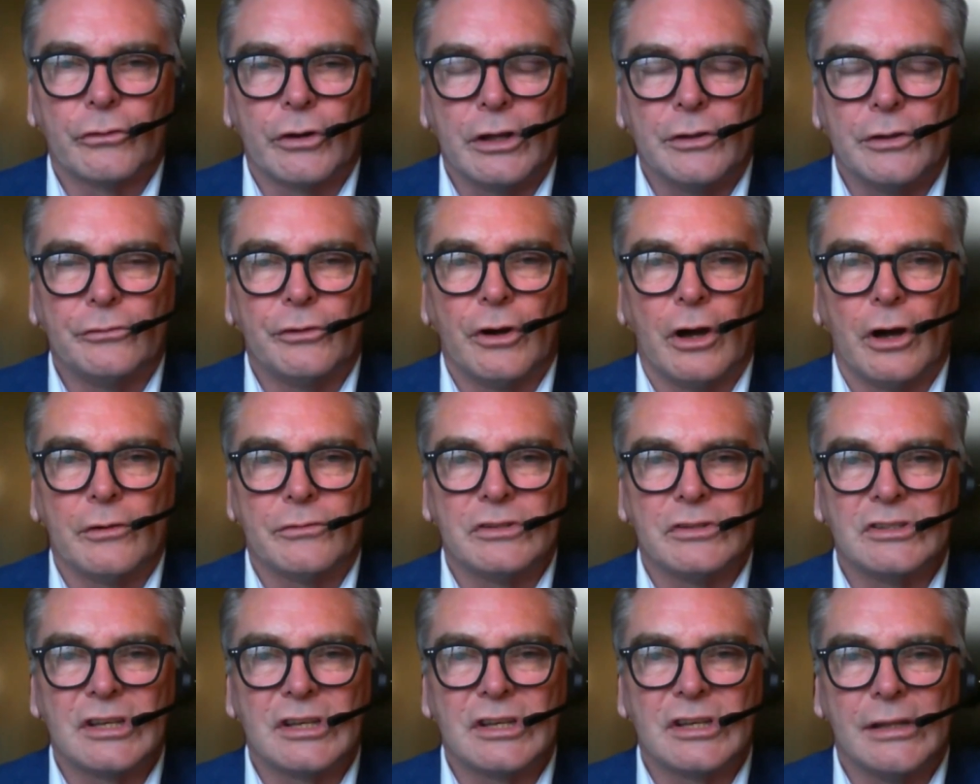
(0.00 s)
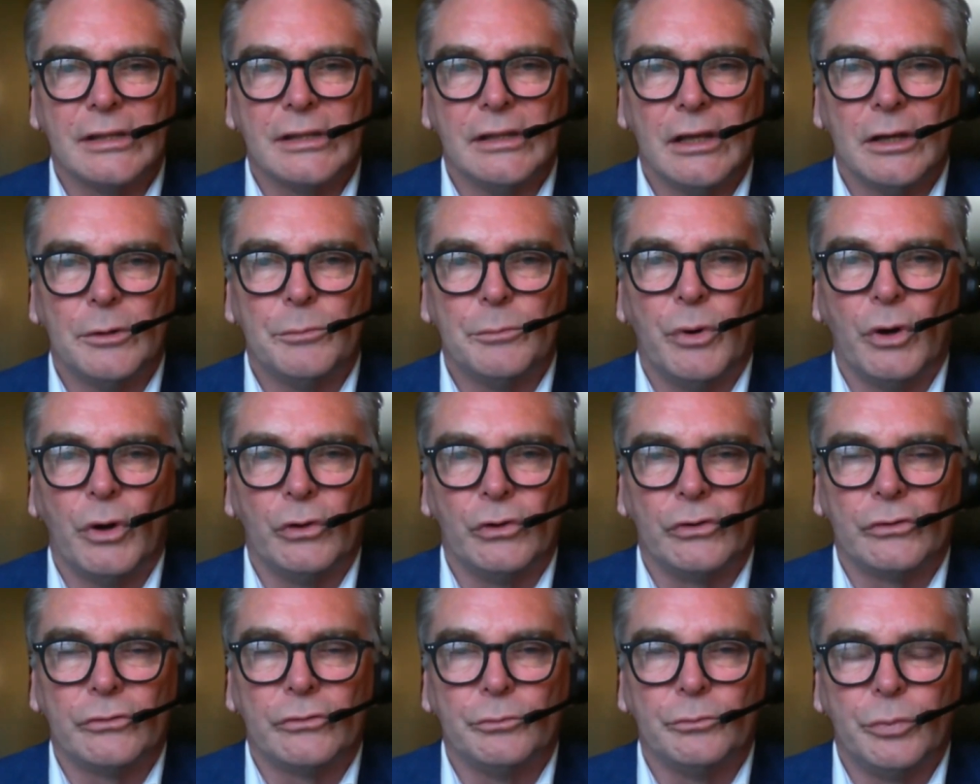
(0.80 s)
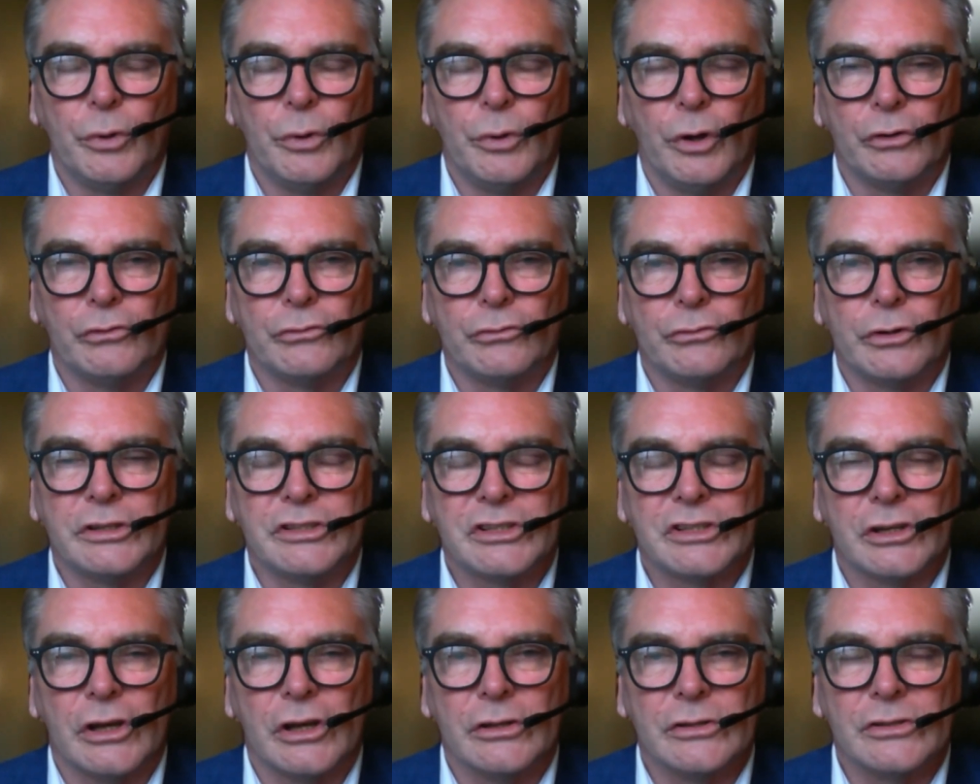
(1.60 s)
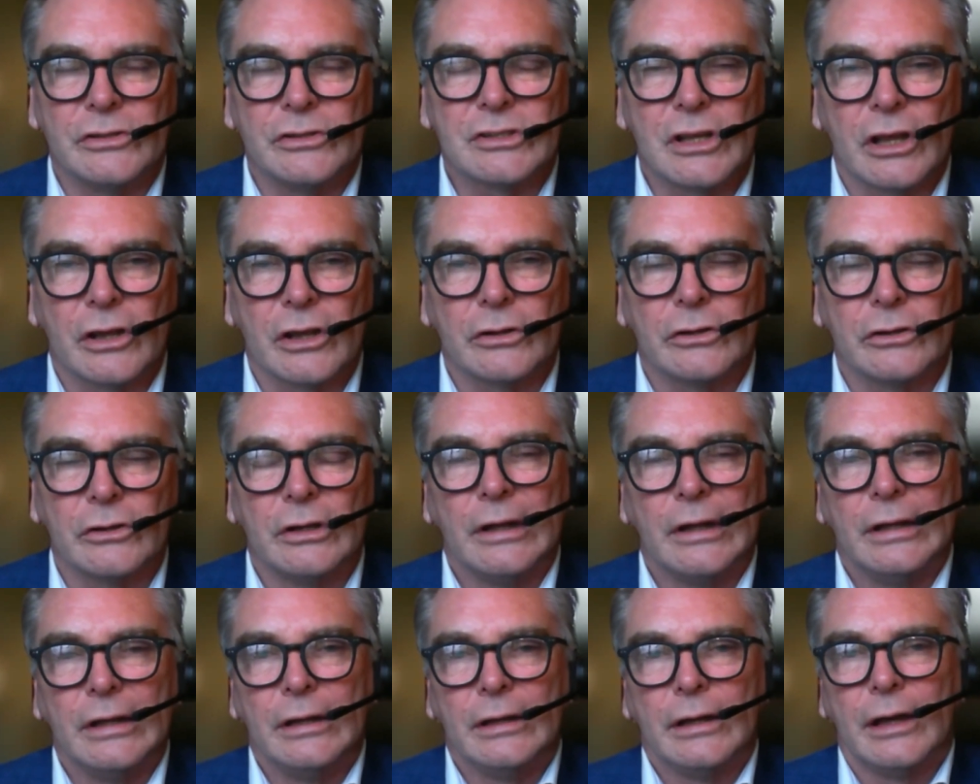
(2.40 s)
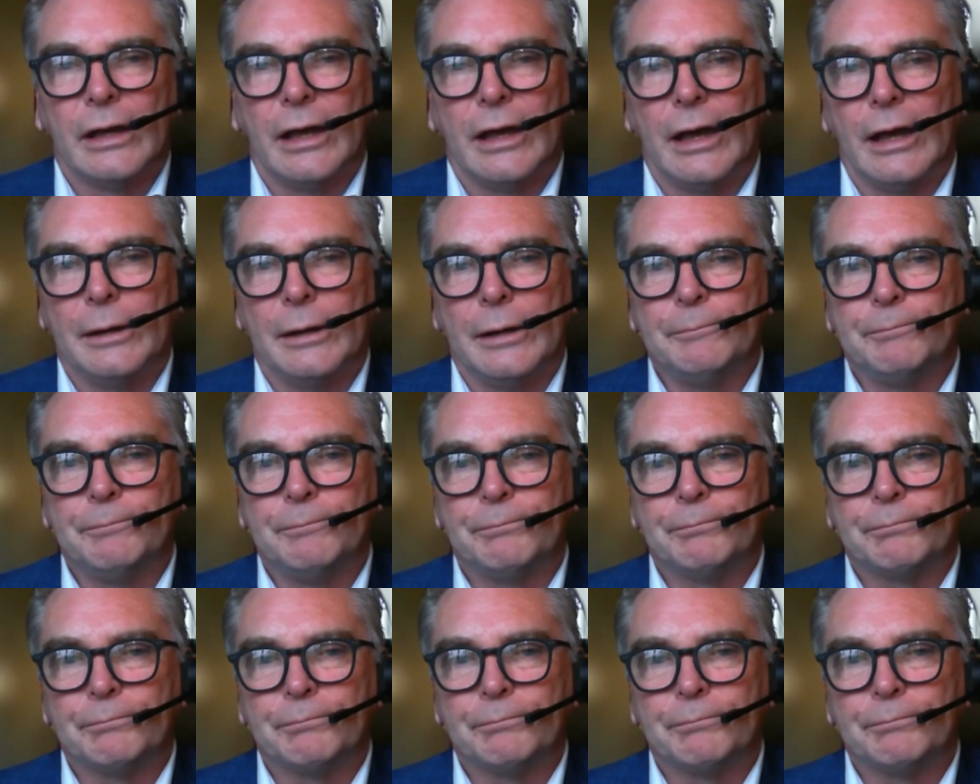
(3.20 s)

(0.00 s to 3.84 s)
5, and 10-year bond return. So I